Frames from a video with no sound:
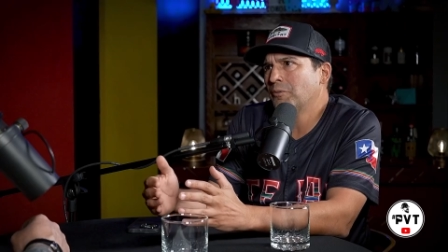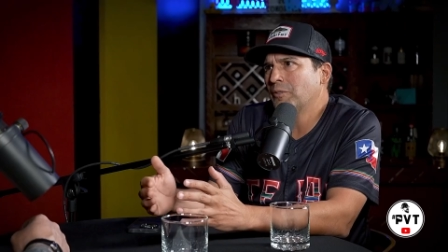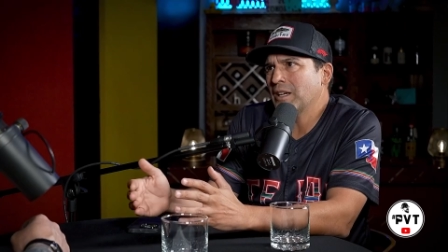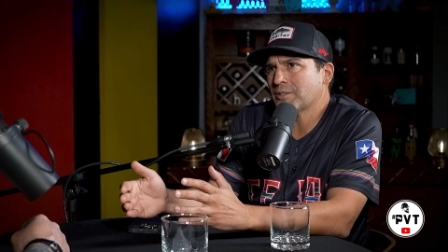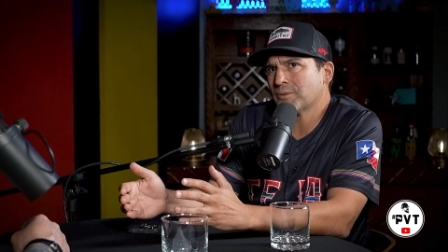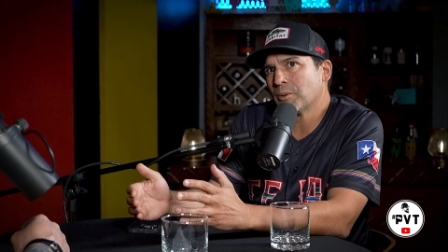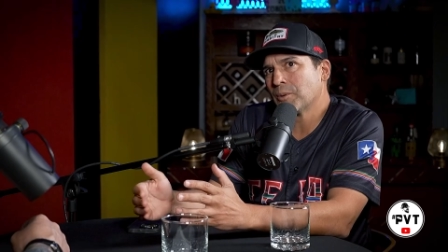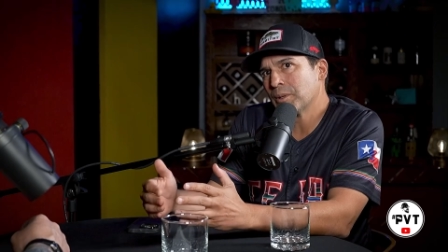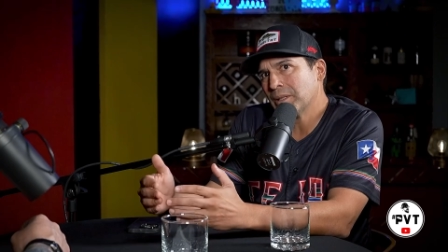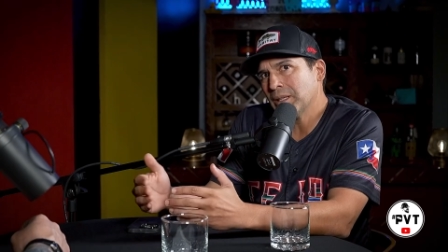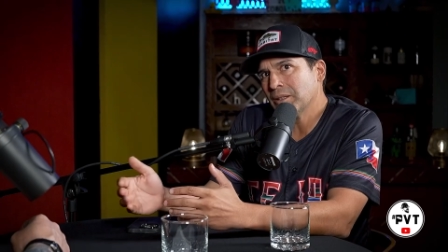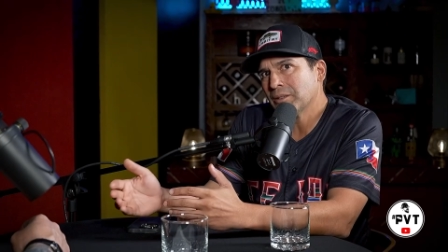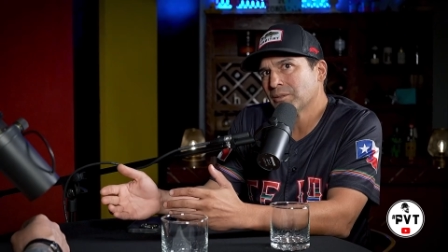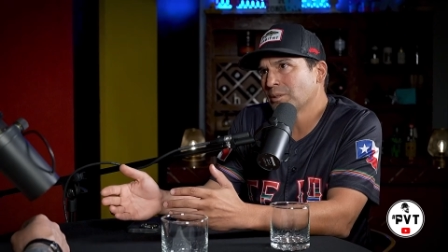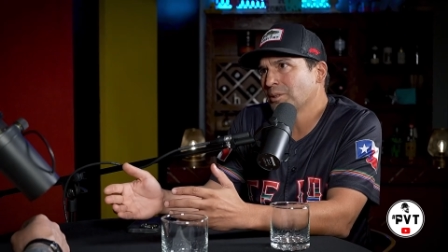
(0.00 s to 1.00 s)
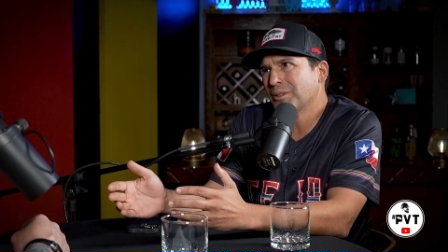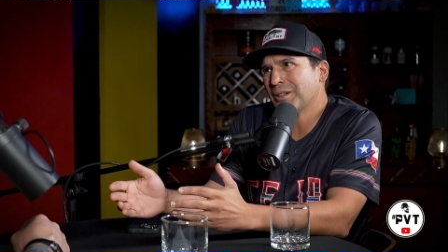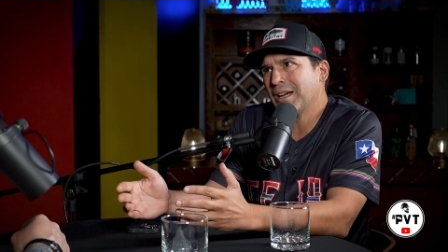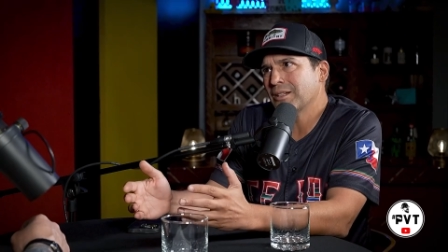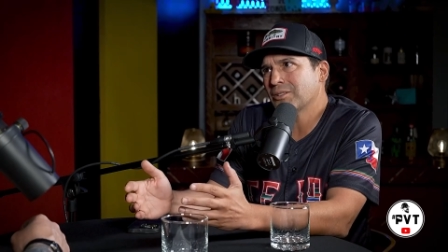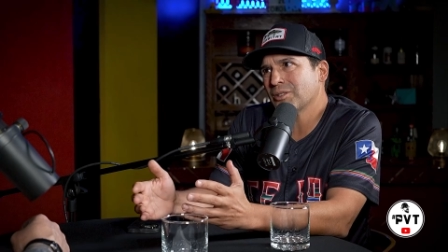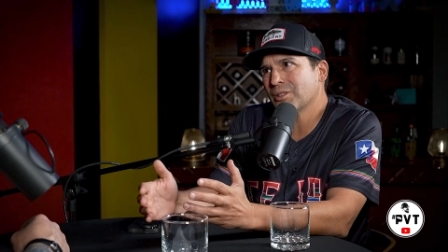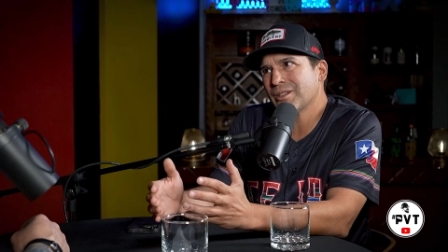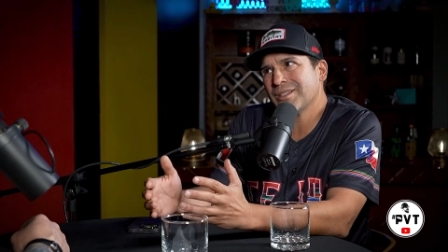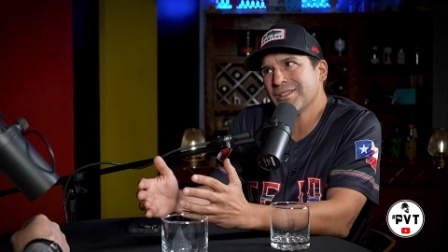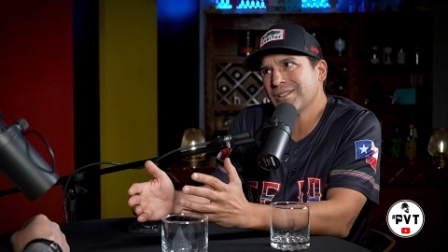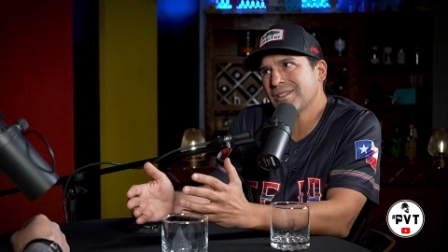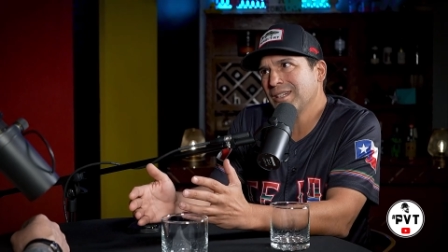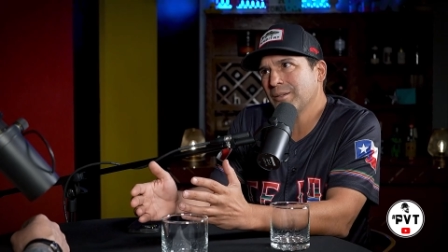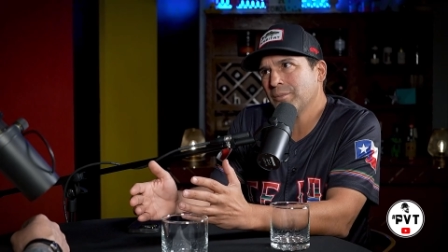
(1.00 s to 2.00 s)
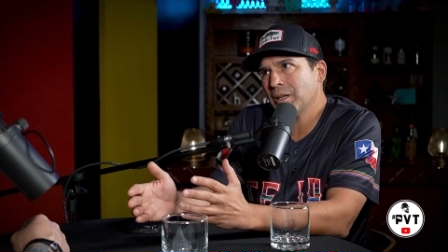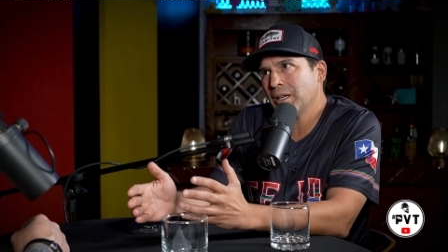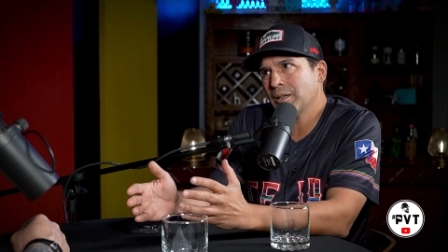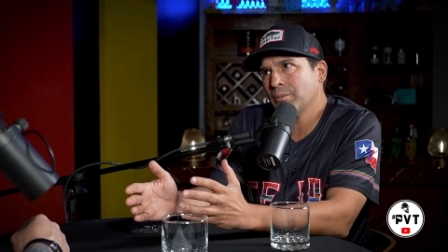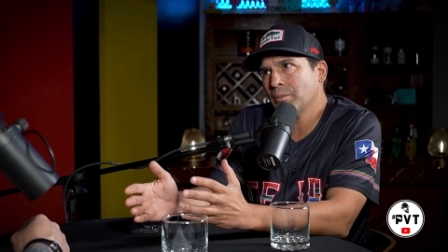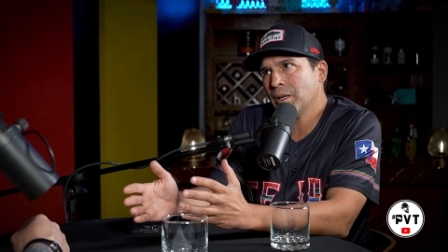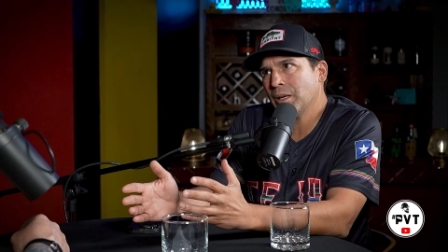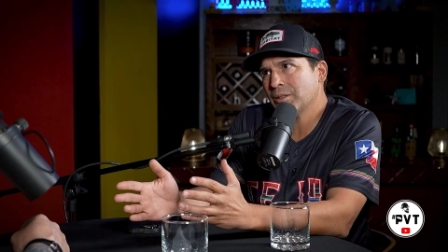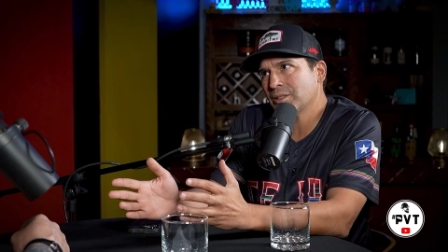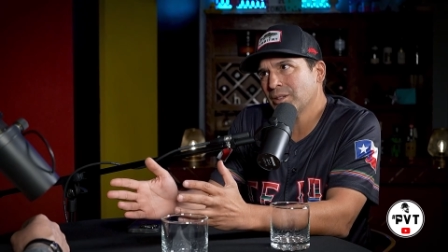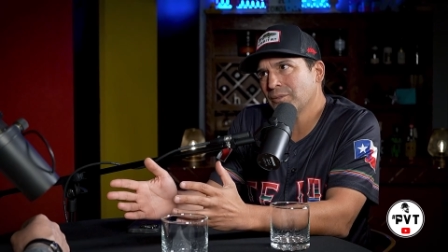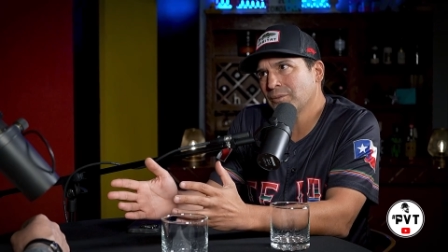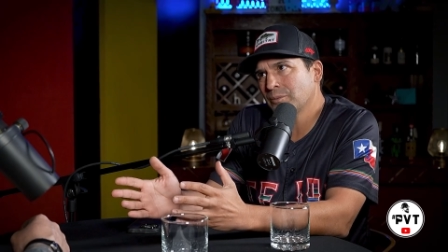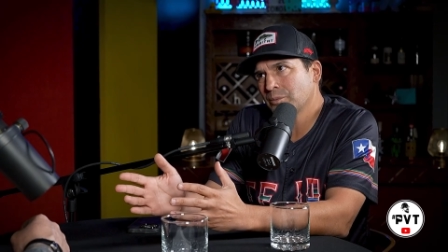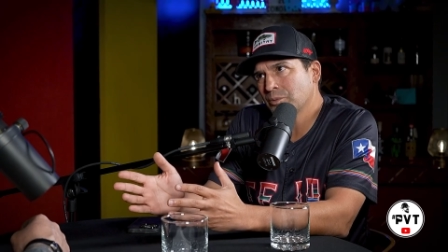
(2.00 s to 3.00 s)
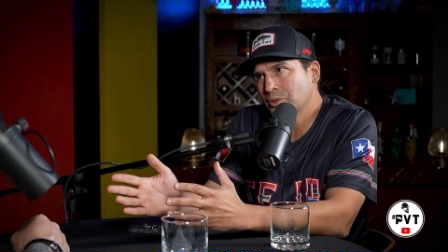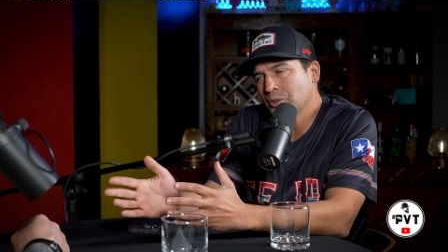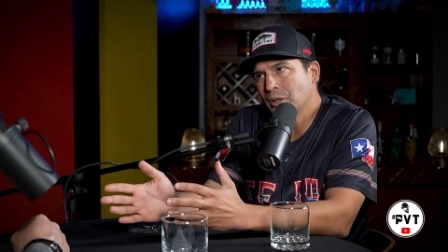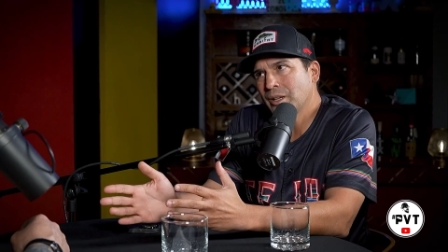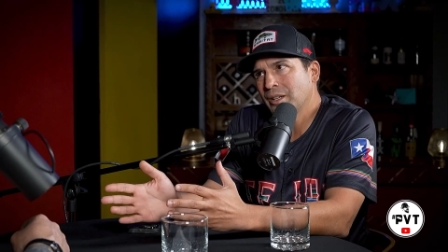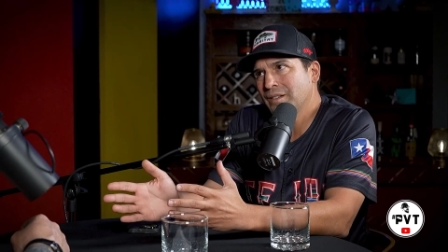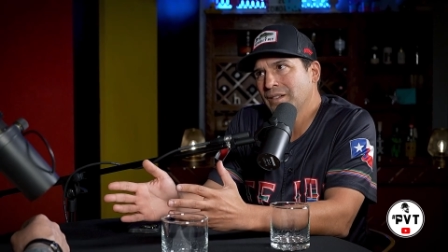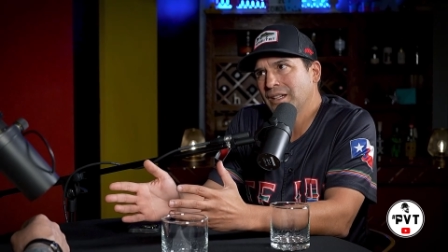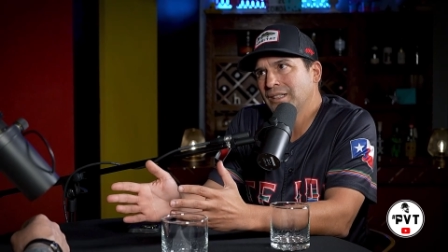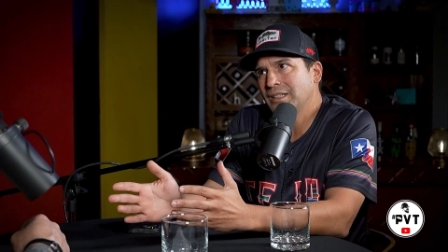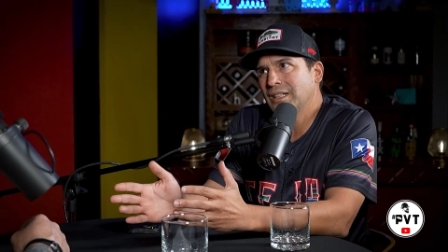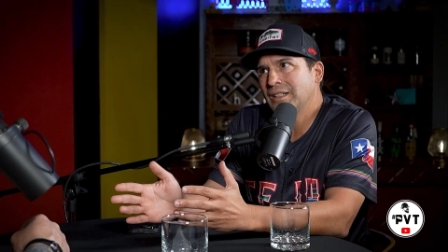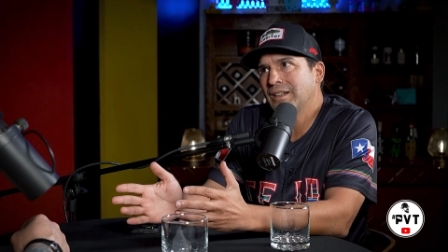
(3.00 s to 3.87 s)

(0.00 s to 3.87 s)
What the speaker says: fast forward down the road, I started seeing myself start in that,